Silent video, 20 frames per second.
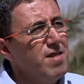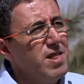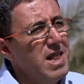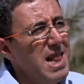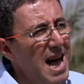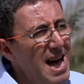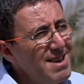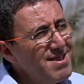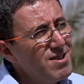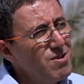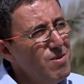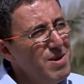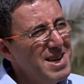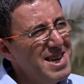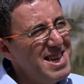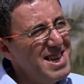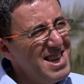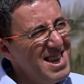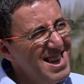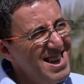For the last
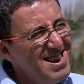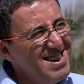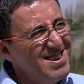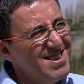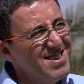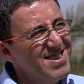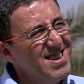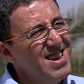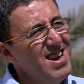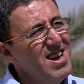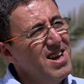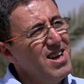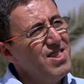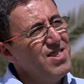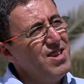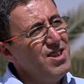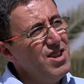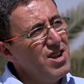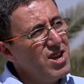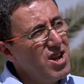20 years,
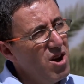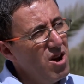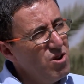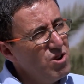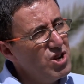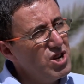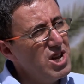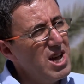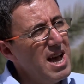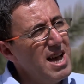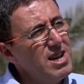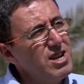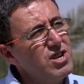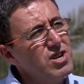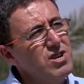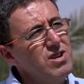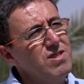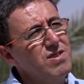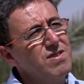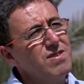the
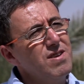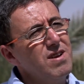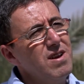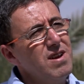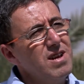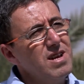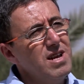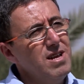negotiations